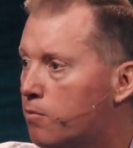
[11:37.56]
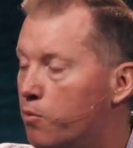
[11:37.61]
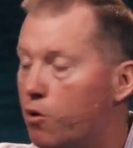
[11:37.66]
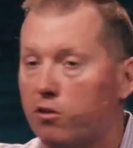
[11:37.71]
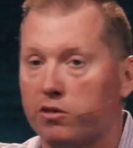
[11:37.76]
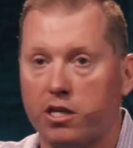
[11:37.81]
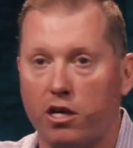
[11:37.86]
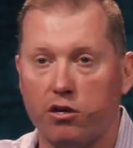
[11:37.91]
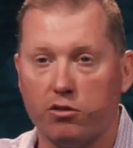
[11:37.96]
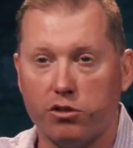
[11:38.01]

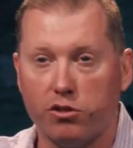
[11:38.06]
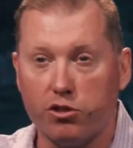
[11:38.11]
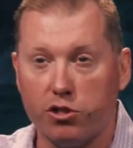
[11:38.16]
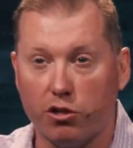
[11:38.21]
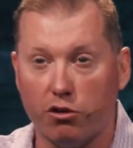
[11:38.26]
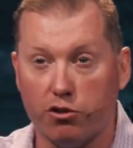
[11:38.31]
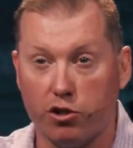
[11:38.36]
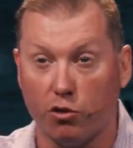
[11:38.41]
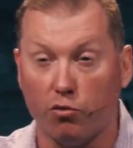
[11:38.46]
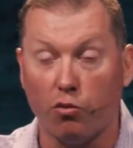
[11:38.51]
Paul tells the
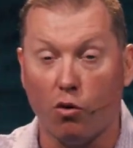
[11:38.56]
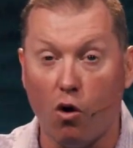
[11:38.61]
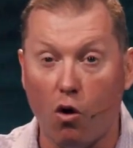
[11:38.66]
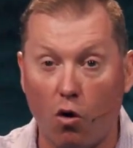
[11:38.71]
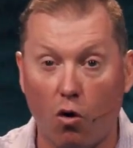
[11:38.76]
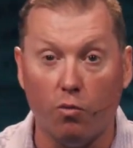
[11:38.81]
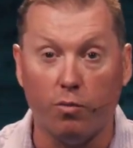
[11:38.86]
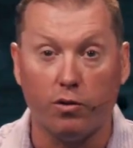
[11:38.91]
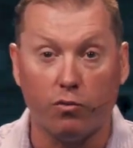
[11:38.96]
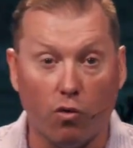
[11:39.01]
church of
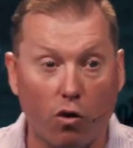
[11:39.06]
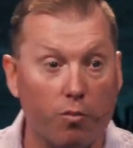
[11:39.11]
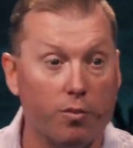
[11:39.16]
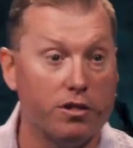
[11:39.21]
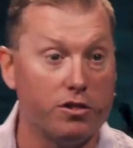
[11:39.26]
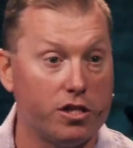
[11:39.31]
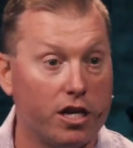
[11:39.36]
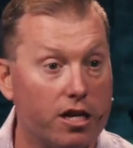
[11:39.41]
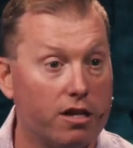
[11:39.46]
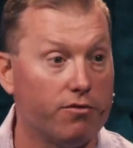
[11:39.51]
Rome in
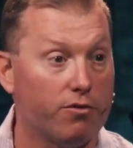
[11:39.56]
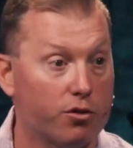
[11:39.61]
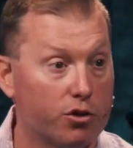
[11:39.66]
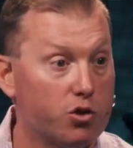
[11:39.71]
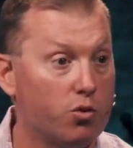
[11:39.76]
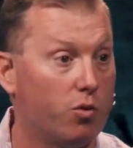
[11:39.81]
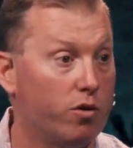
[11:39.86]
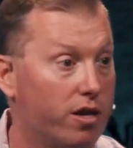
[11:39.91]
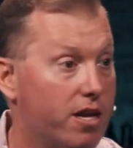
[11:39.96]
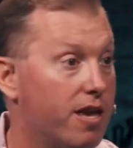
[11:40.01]
Romans 8,
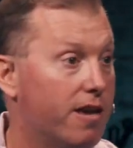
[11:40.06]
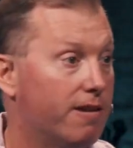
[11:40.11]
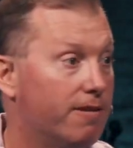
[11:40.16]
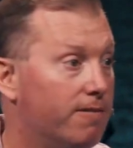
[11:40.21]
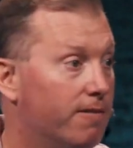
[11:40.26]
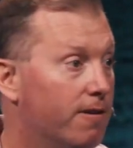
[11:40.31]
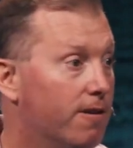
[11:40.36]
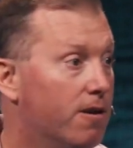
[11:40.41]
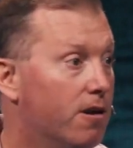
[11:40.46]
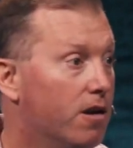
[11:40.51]
verse 28,